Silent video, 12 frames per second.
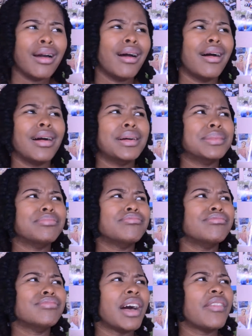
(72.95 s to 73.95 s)

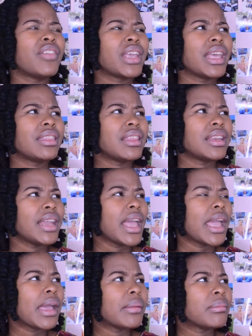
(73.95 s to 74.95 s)
I forget the
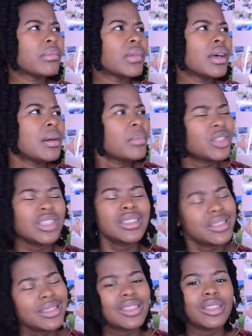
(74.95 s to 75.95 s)
name, but she
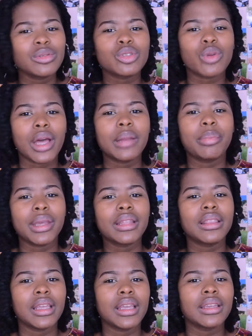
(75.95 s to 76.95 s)
was quite a
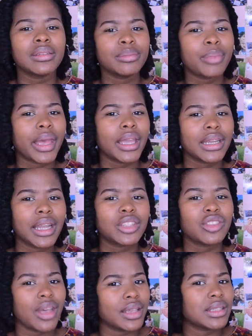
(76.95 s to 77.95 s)
big thing back in like
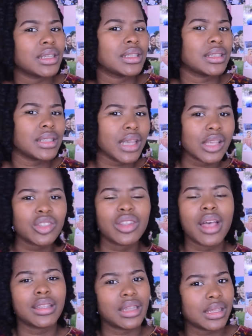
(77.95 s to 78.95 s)
2006,
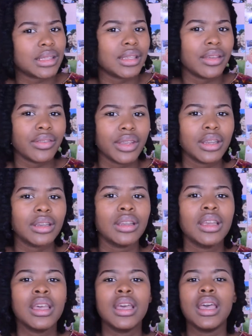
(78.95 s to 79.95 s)
2007.
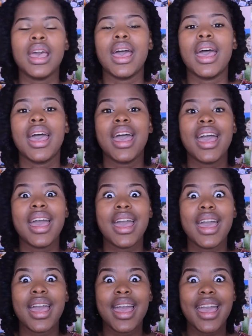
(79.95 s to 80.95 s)

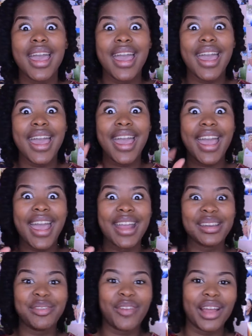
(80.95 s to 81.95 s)

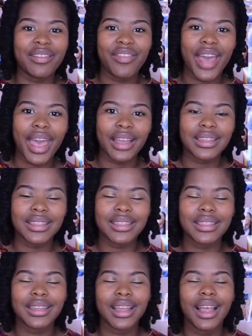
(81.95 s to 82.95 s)
And fun
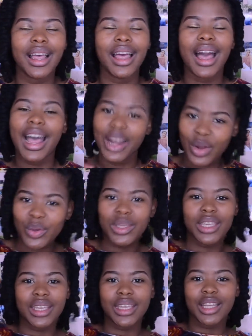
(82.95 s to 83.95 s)
fact, I
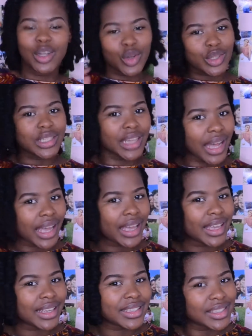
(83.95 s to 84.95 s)
low-key looked
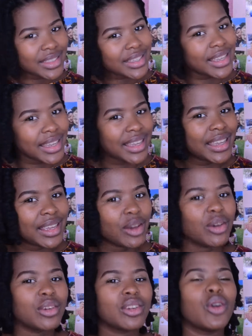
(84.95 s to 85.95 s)
like Keke,
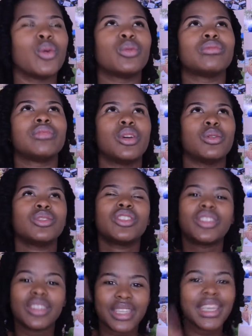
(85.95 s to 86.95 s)
oh no,
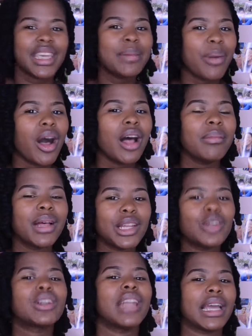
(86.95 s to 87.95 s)
Keke Palmer
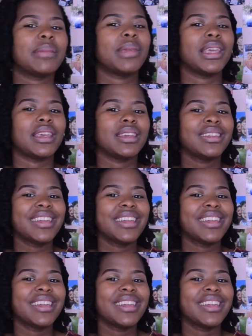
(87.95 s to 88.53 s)
looked like me.